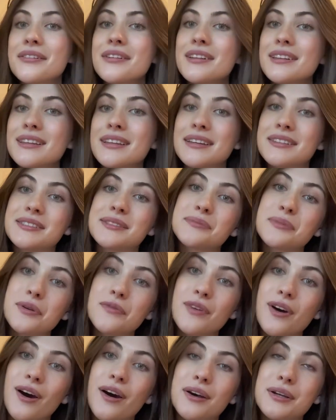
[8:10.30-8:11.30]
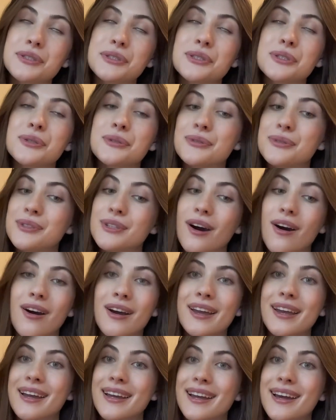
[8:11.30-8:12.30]
let's move on to
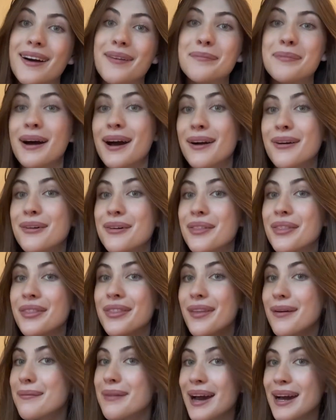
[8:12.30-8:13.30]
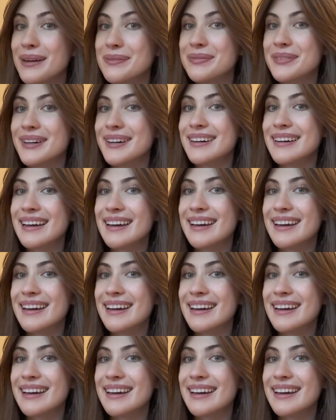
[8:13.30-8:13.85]
talking about the MacBook.